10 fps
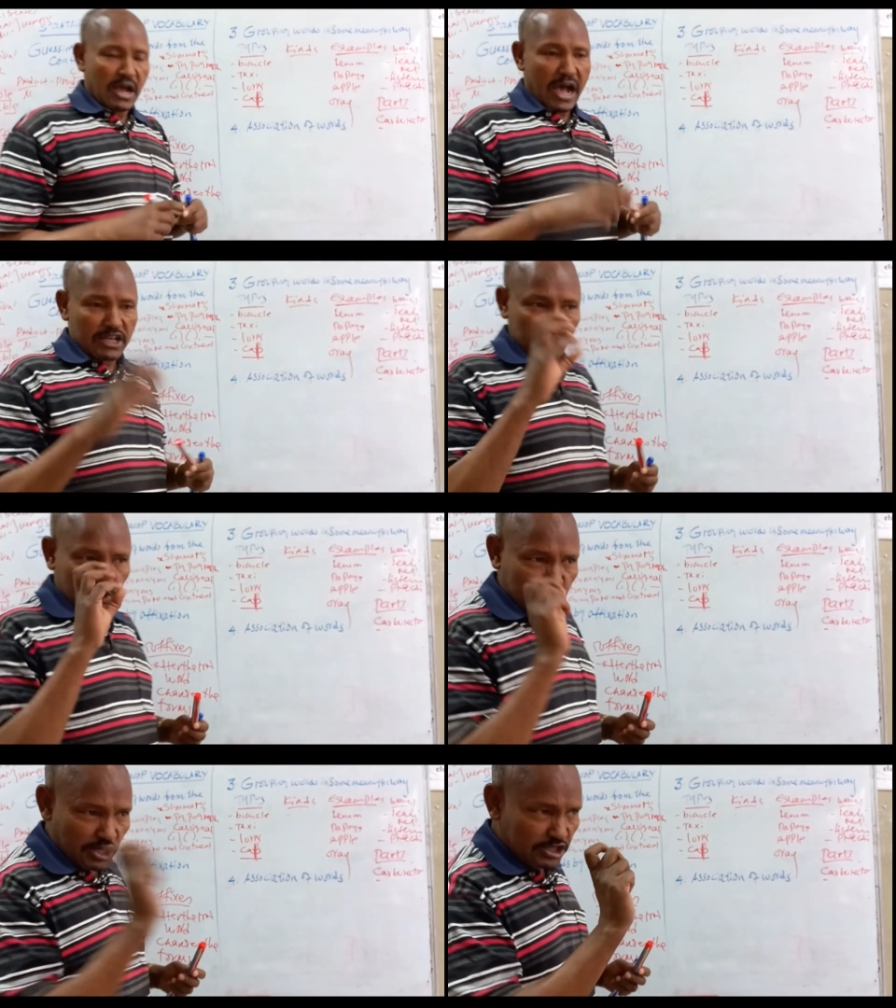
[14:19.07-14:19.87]

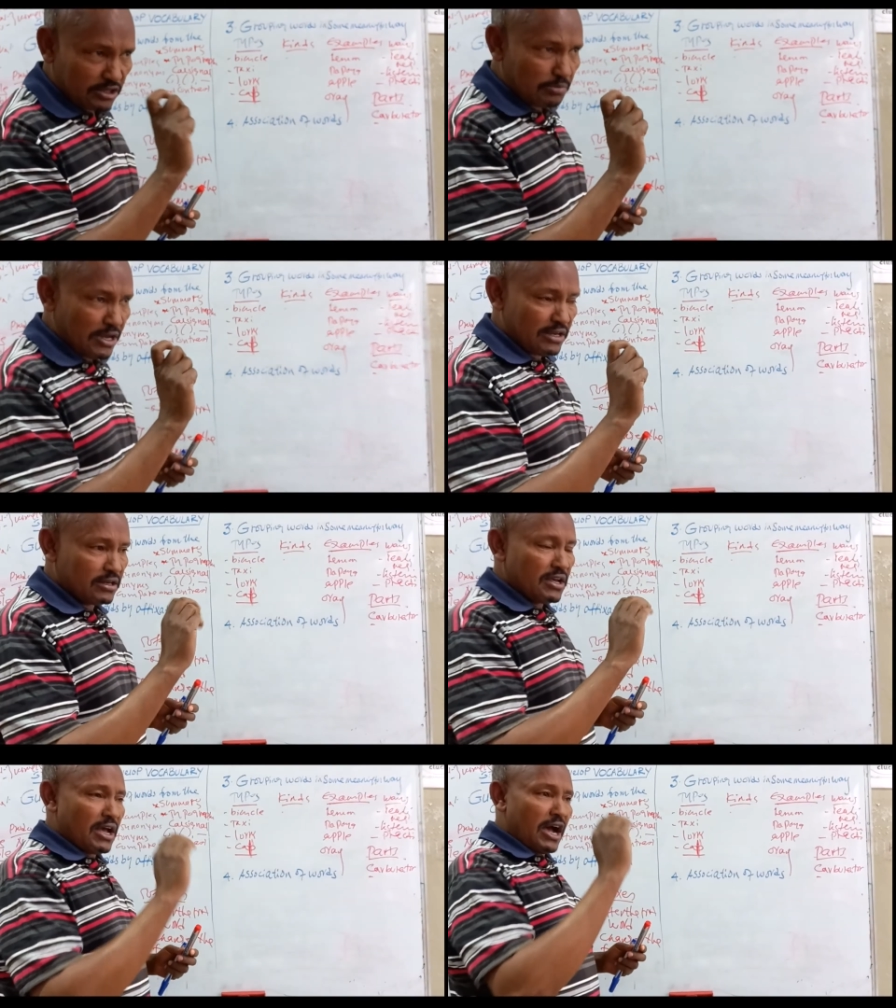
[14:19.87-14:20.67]
Association
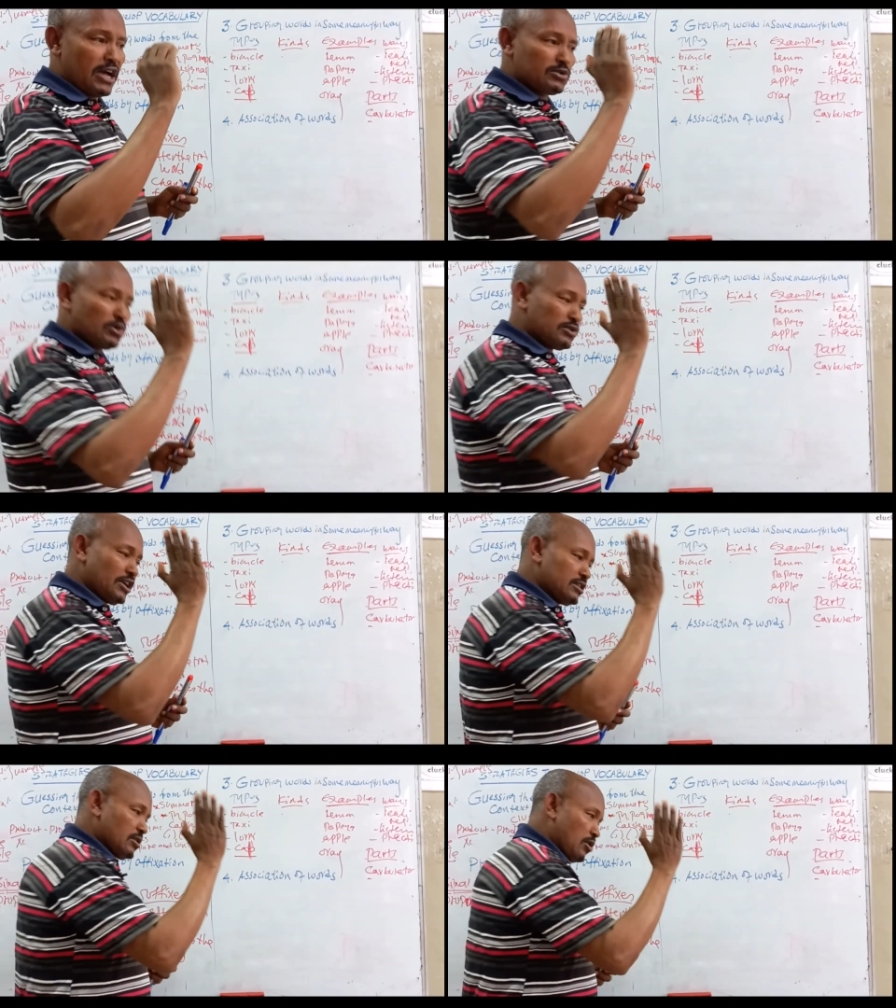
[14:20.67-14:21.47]
means
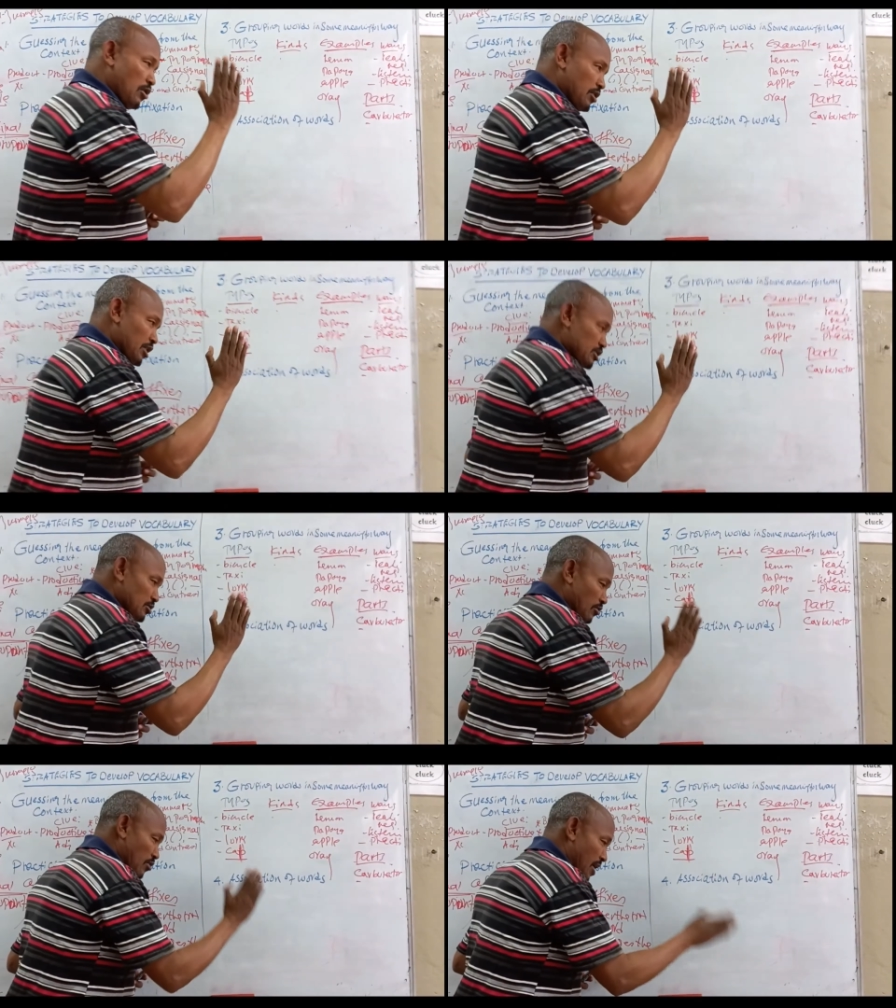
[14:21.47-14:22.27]
associate, collocation
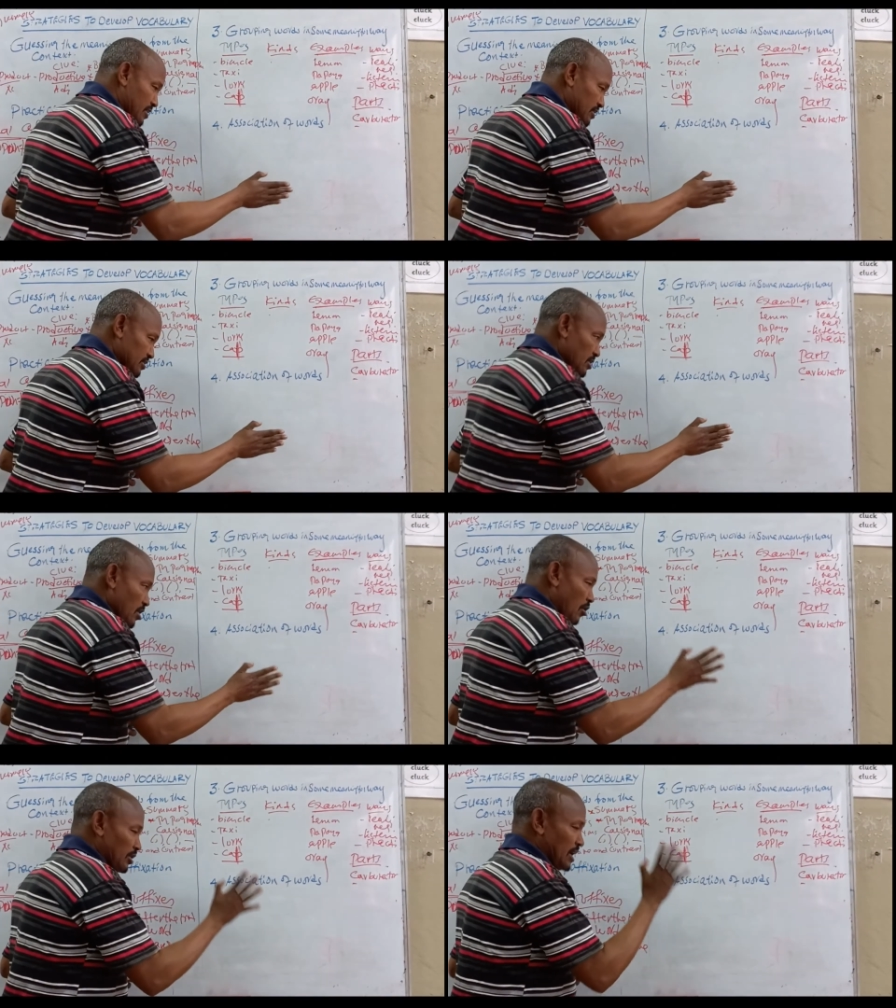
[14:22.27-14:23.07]
of words,
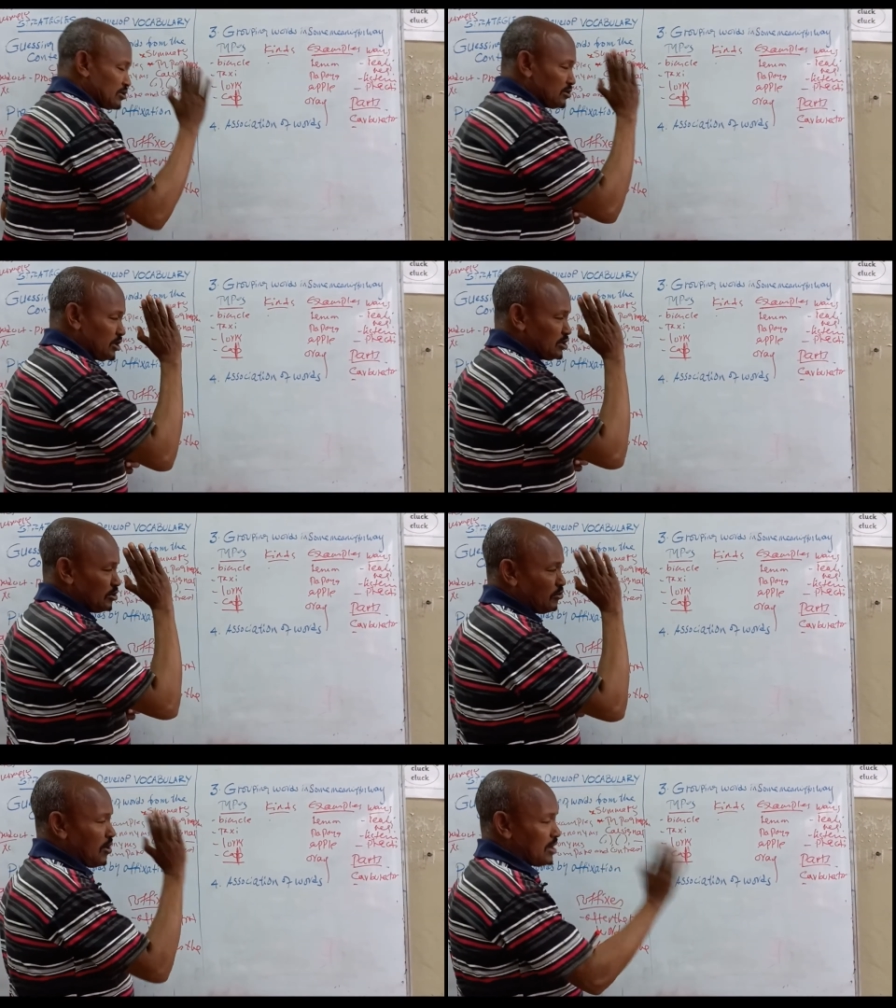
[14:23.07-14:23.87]
or association
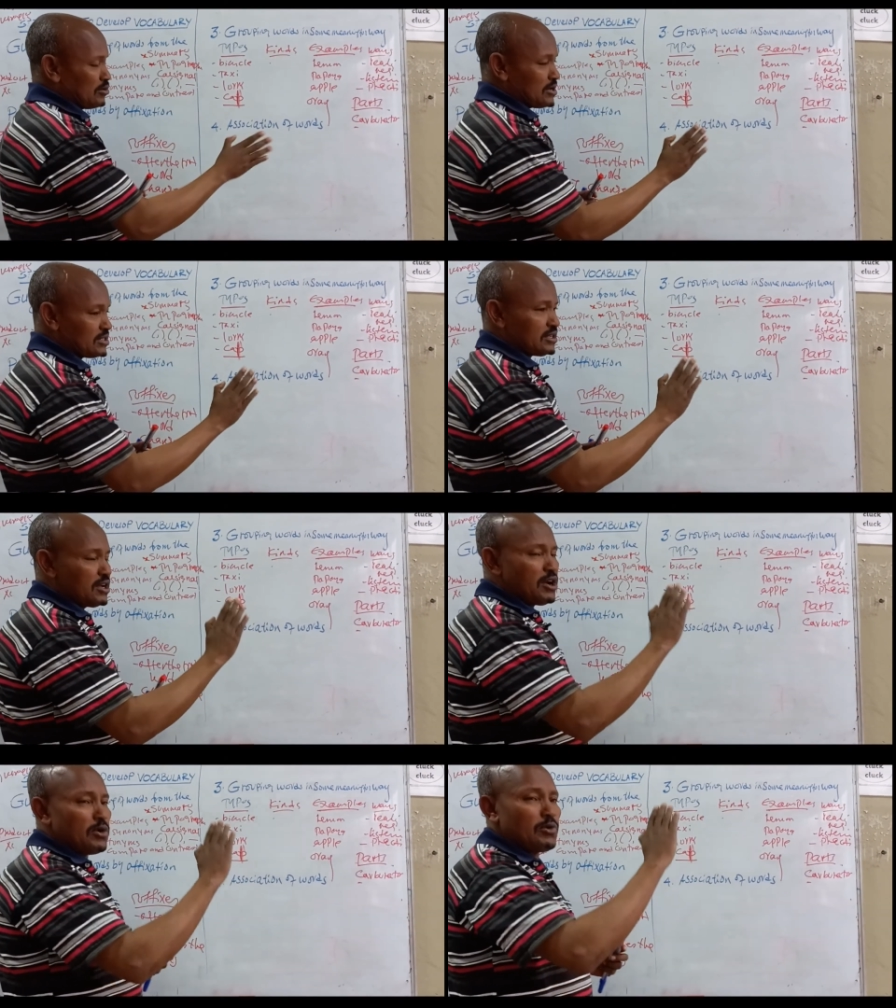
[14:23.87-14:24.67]
of one word
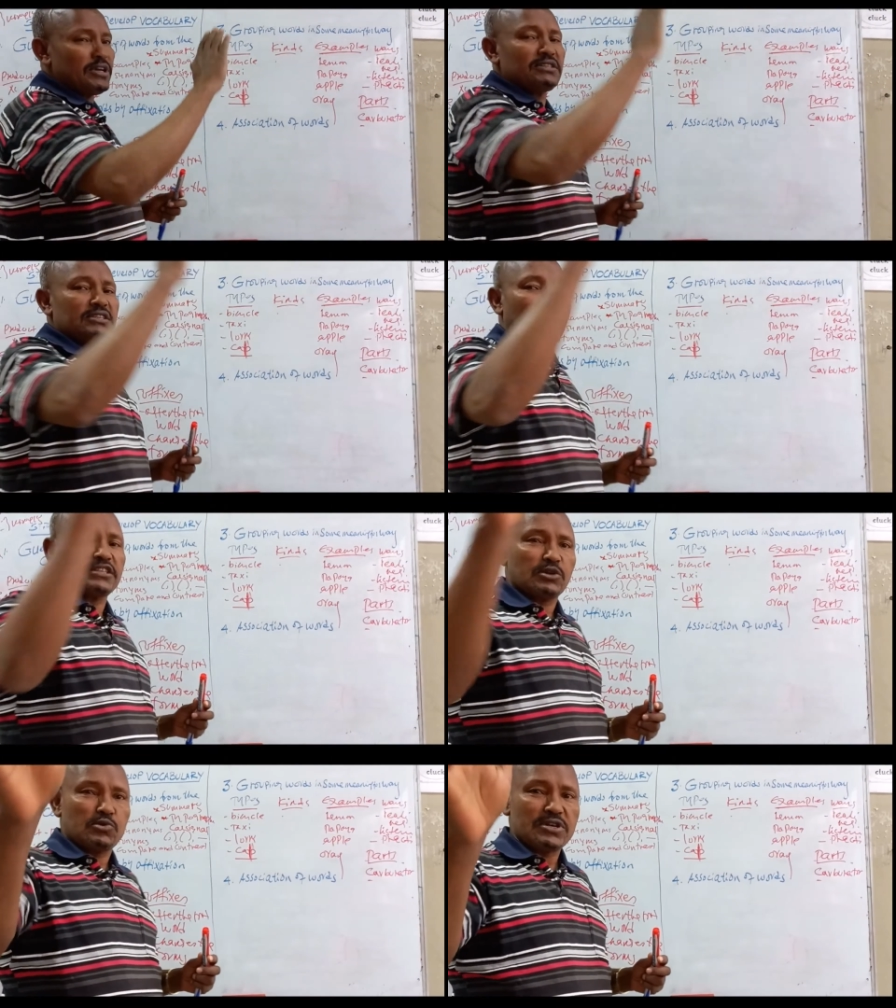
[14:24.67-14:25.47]
with the
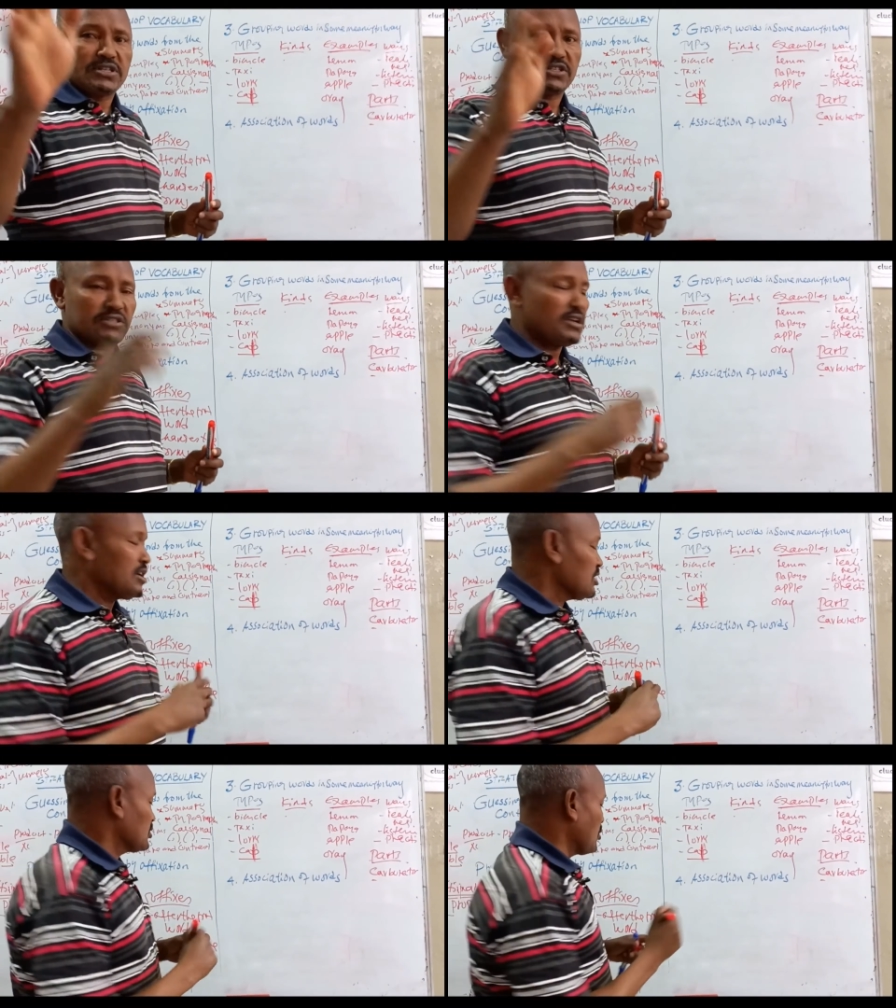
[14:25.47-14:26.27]
other words.
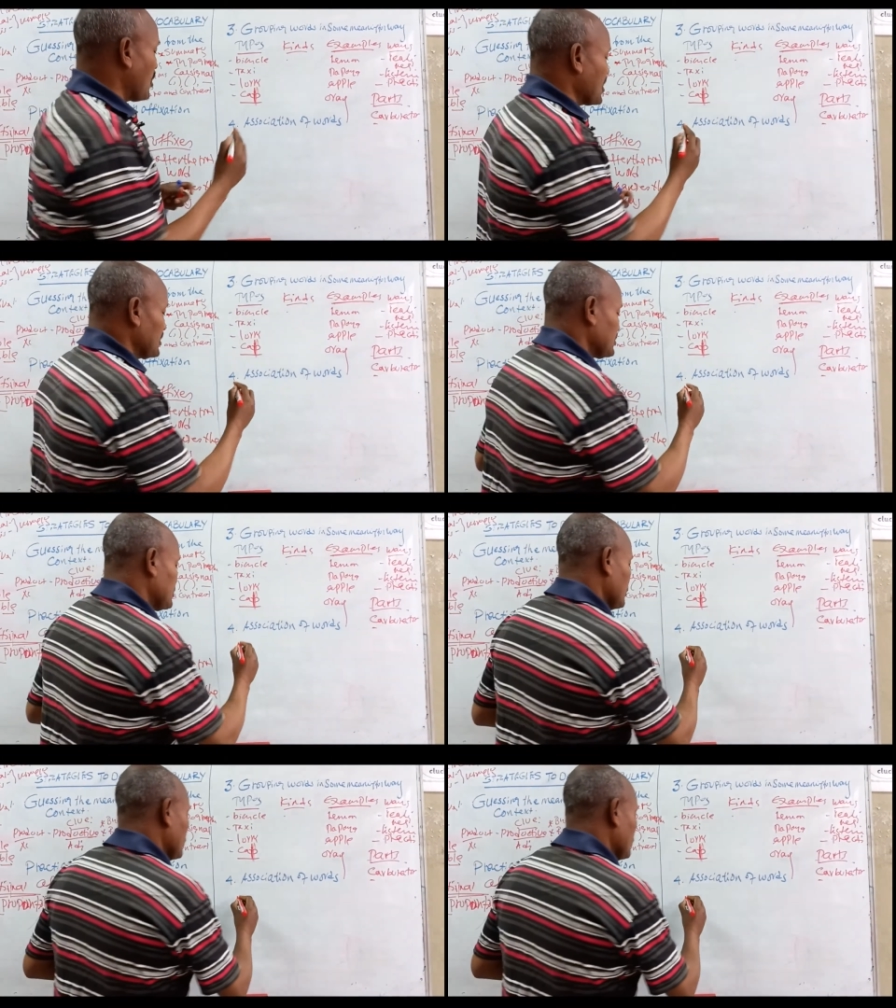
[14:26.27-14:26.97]
So one is